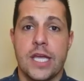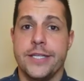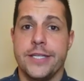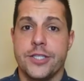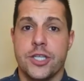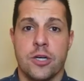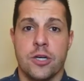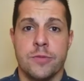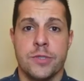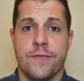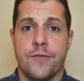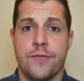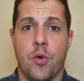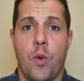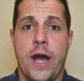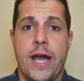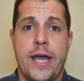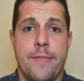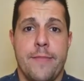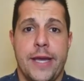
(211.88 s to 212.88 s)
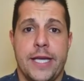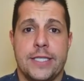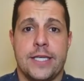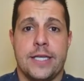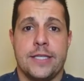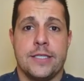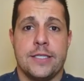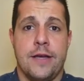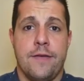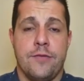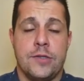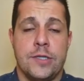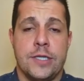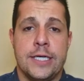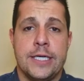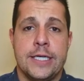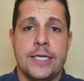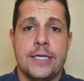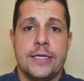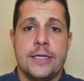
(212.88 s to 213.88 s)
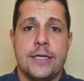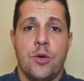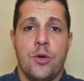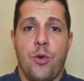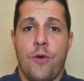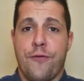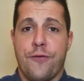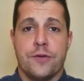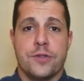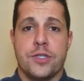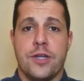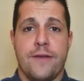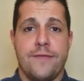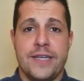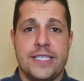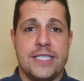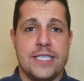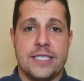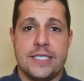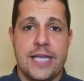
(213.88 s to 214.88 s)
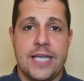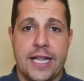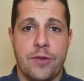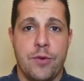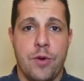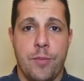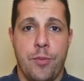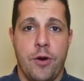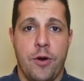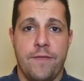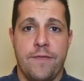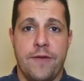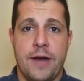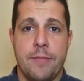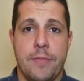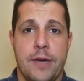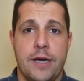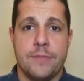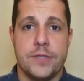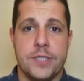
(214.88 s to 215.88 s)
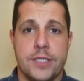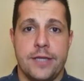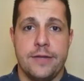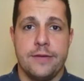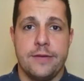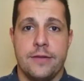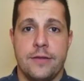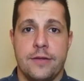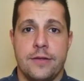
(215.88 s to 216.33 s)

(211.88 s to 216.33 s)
In terms of the why it makes sense level, well, first off, it's exactly what Paul Feinbaum said.